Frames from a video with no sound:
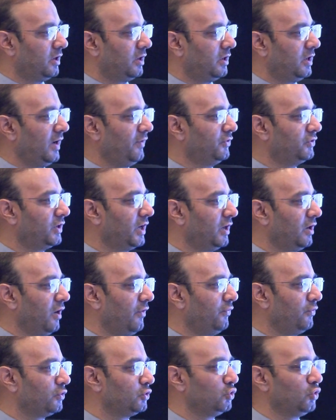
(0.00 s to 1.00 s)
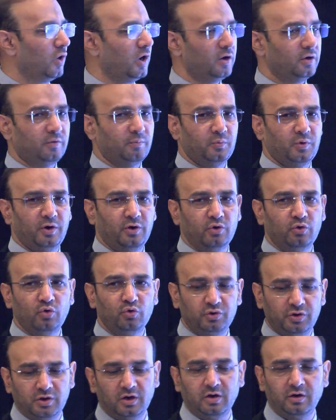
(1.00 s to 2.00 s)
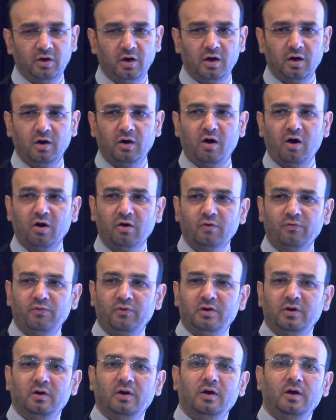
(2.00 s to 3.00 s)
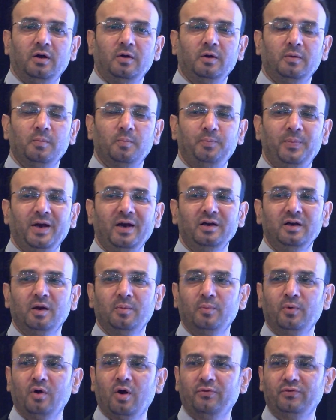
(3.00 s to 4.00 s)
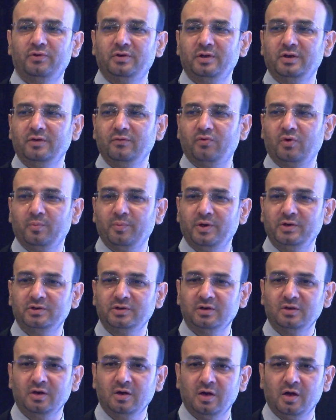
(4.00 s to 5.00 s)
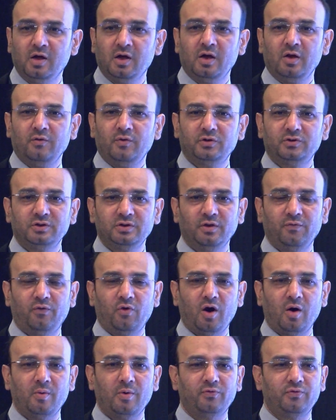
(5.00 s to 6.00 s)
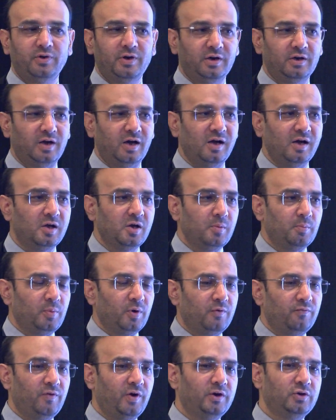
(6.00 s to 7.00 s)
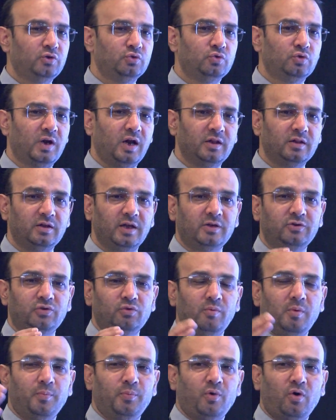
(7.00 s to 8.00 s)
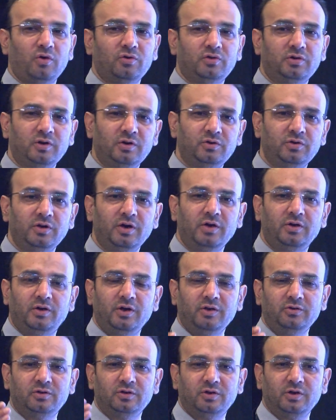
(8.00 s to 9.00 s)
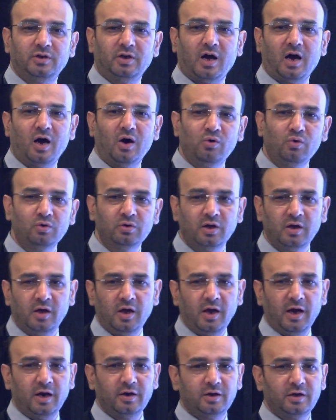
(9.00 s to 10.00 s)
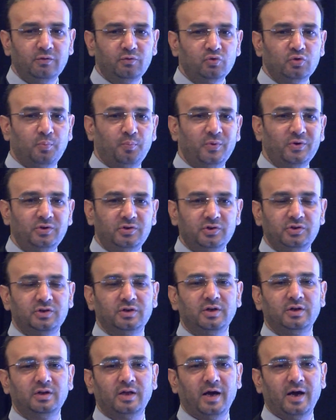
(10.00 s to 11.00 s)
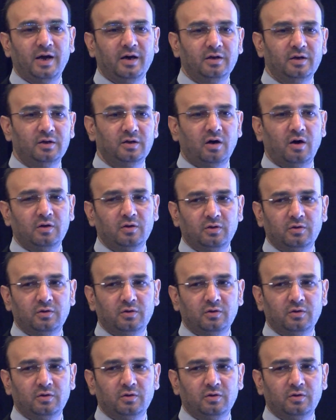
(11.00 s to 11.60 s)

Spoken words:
left side of, you are introducing a lot of big number of the information, which is in the form of data, but when you run the SOM process, it takes the data out and gives you the precision in the end that the